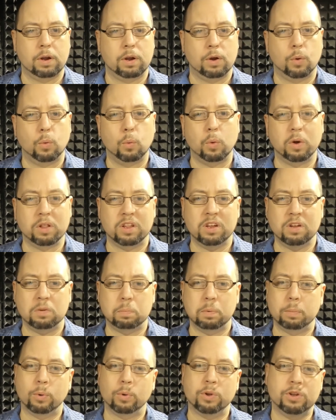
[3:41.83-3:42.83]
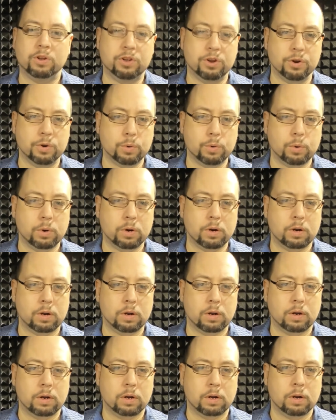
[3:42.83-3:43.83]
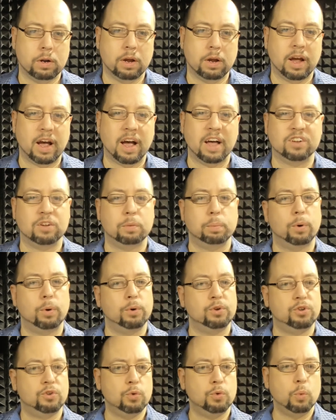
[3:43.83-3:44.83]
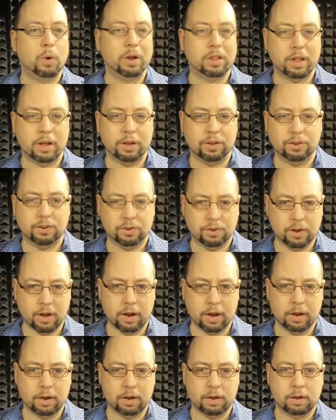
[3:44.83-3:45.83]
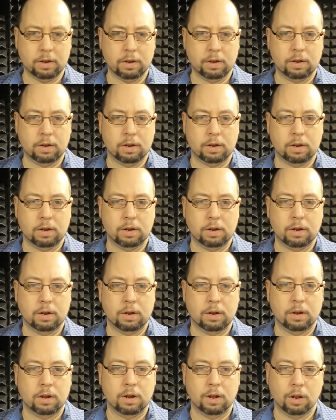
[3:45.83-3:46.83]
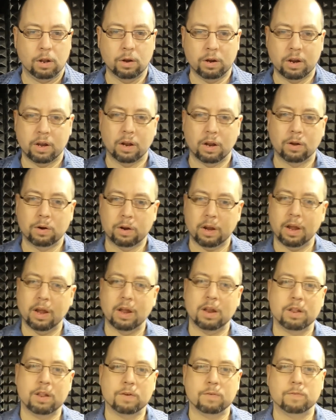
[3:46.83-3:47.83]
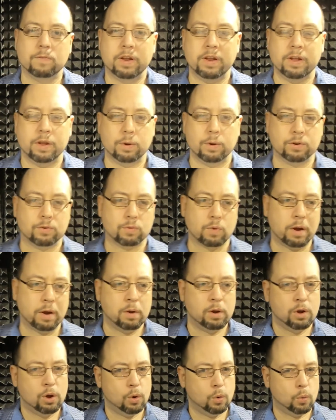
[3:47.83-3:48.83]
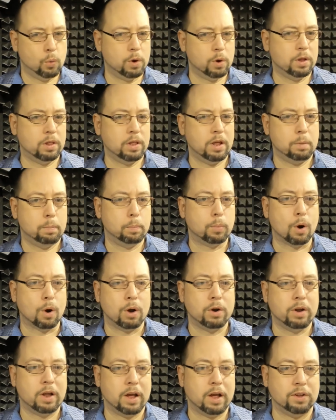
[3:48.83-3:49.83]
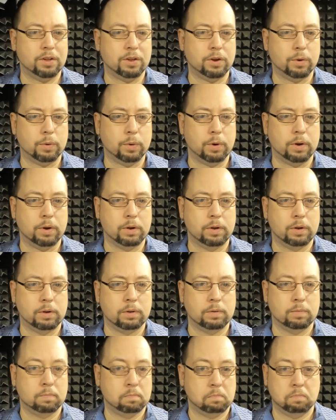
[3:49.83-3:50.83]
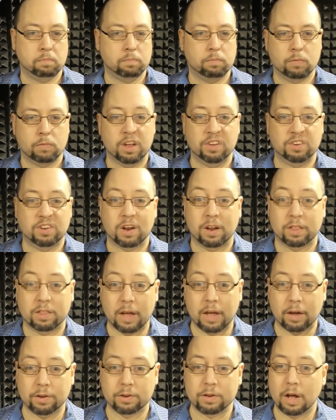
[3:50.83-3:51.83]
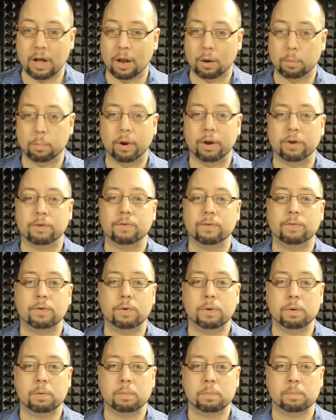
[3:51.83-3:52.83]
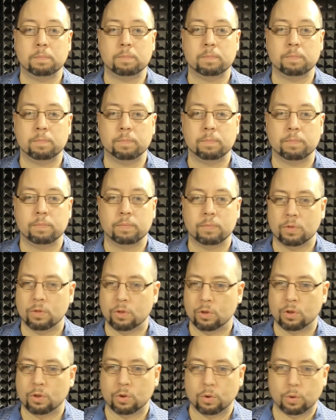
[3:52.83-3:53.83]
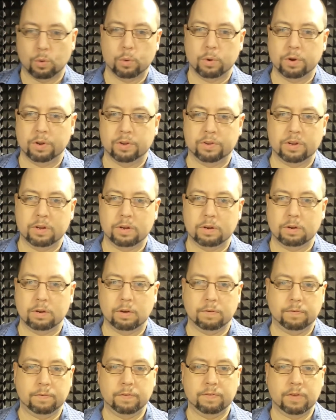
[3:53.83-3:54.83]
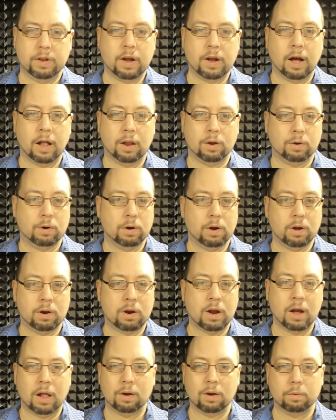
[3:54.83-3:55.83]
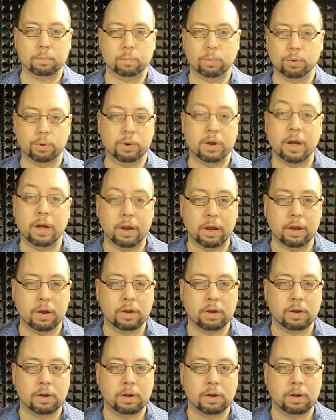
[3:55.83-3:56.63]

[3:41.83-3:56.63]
what these people do as opposed to what they say. Look in their videos, right? What are they broadcasting on? Is it a $1,000 microphone? Or is it a $50 or $100 Blue Yeti?